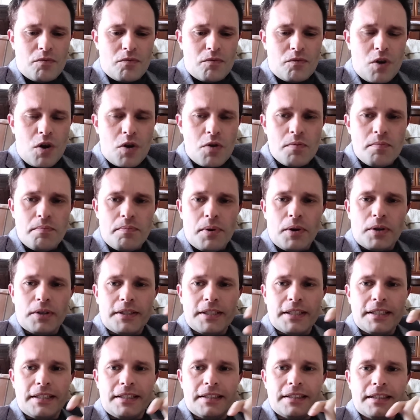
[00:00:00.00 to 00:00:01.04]

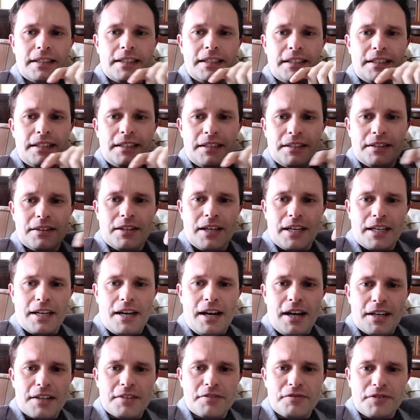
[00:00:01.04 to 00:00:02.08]
robotically, like
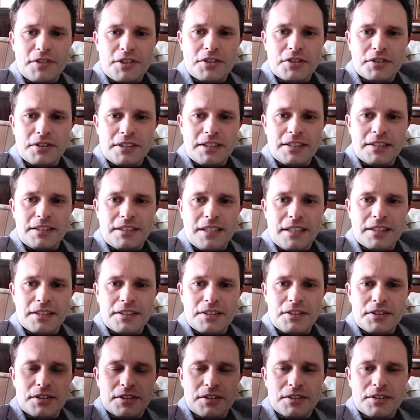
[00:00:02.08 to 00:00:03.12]
artificial
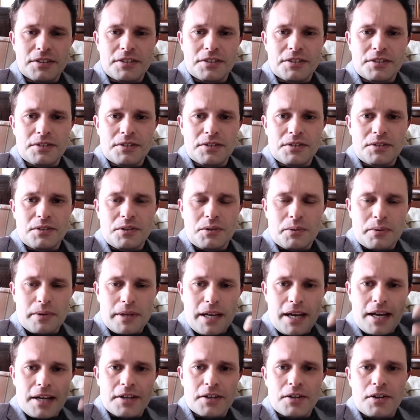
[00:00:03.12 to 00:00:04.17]
intelligence,
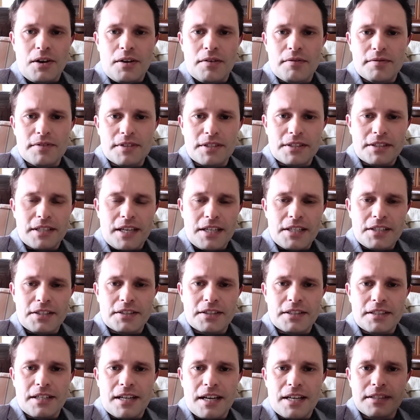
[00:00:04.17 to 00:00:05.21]
create a
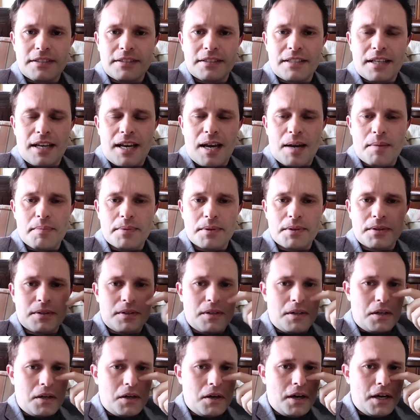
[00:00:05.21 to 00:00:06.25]
conversation? It has to happen
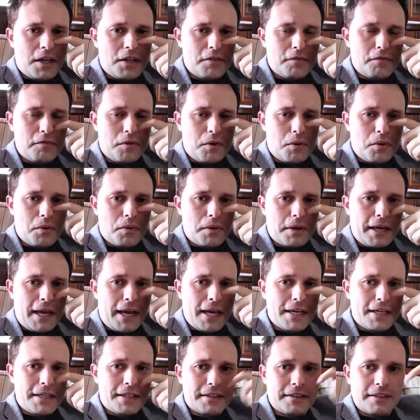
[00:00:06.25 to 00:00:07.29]
kind of
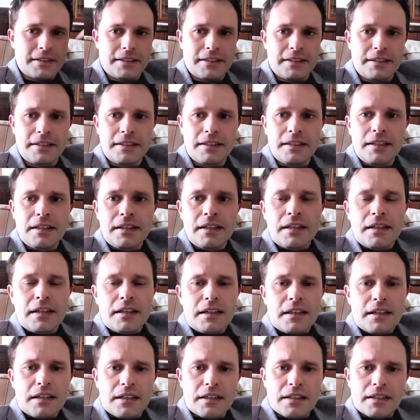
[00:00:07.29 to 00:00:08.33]
organically,
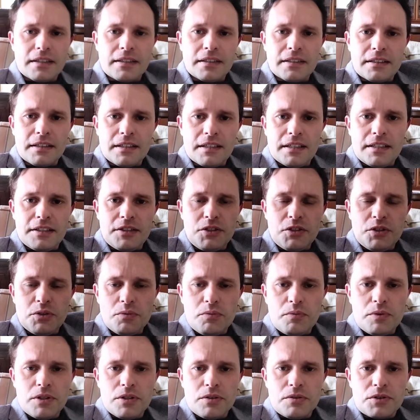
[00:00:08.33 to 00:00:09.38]
and you
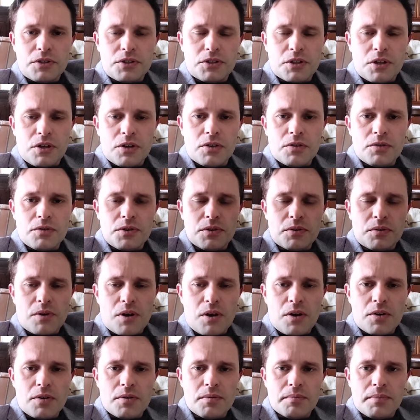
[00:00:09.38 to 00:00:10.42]
will show your
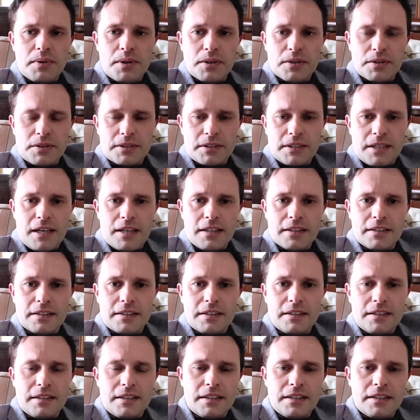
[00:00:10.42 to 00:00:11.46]
own
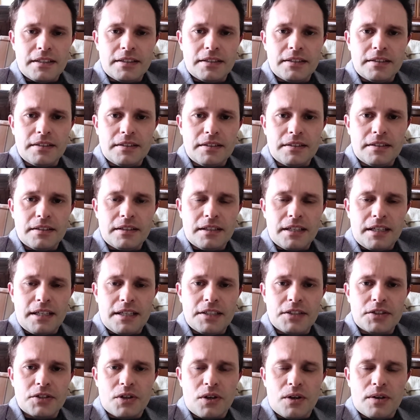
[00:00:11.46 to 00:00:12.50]
personality in
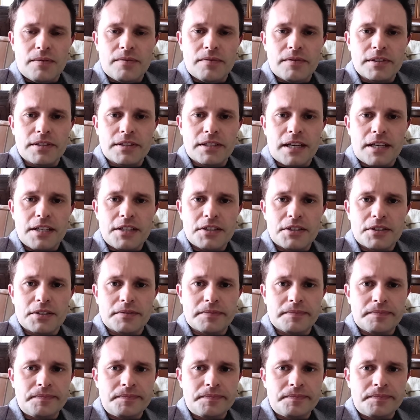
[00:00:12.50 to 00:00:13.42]
each conversation.